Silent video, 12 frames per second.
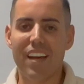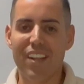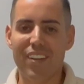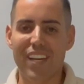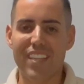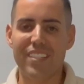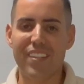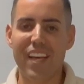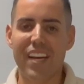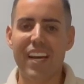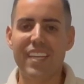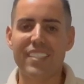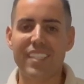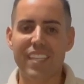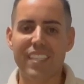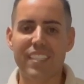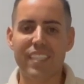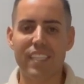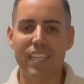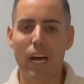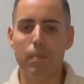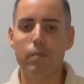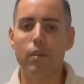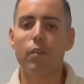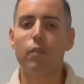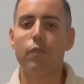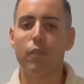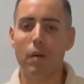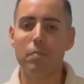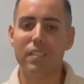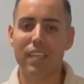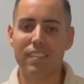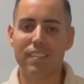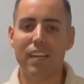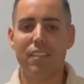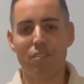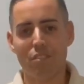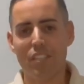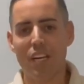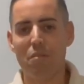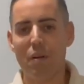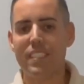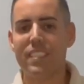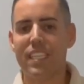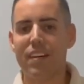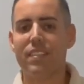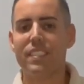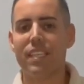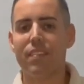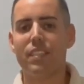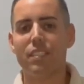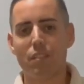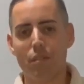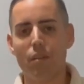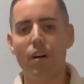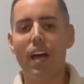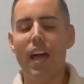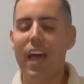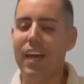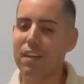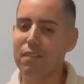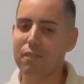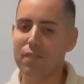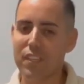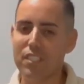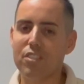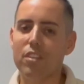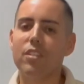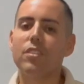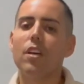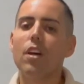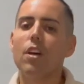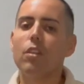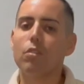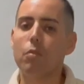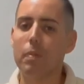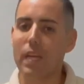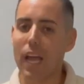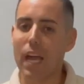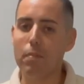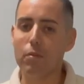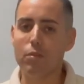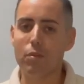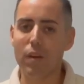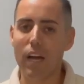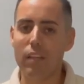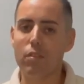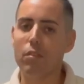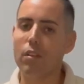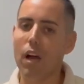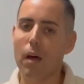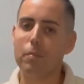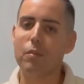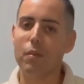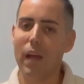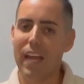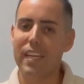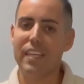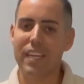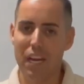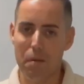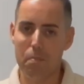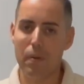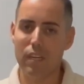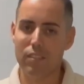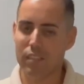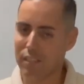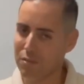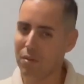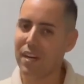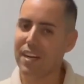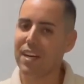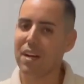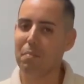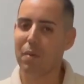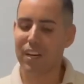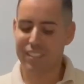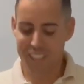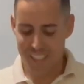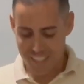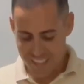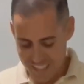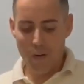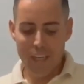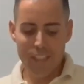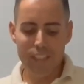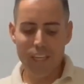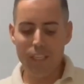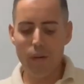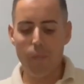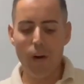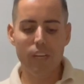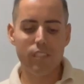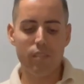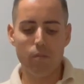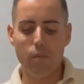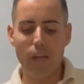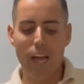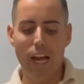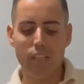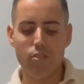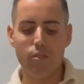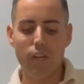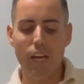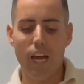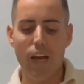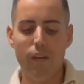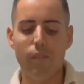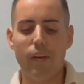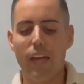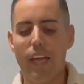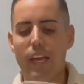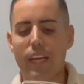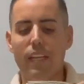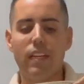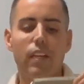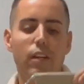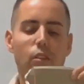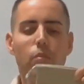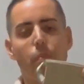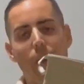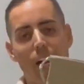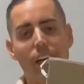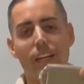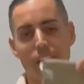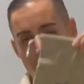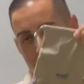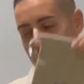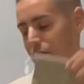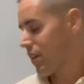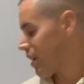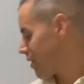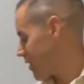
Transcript: Hello guys, today I got sent this adapter from Tesla to J1772 and it features to be able to handle up to 80 amperes. Let's go ahead and unbox it. Inside the box we actually have a little bag, to carry